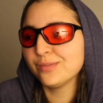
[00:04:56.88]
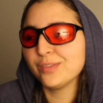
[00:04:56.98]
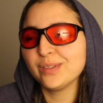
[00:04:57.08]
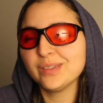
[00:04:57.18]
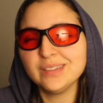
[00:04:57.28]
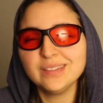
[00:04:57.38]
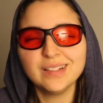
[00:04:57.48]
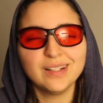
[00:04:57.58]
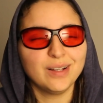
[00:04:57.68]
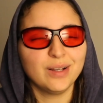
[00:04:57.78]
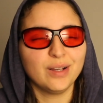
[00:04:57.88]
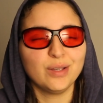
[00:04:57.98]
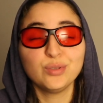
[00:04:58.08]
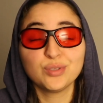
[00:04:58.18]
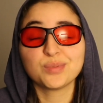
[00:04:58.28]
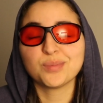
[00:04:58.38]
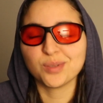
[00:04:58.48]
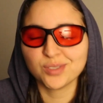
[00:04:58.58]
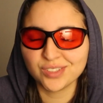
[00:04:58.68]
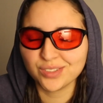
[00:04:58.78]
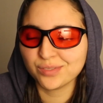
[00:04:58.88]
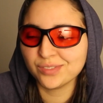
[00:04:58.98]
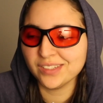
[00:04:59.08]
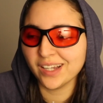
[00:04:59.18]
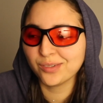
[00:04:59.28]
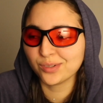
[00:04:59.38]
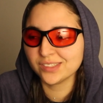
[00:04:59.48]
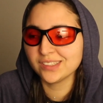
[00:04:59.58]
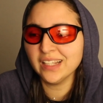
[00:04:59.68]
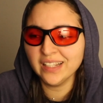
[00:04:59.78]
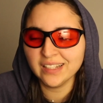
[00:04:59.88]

very a huge proportion of the hours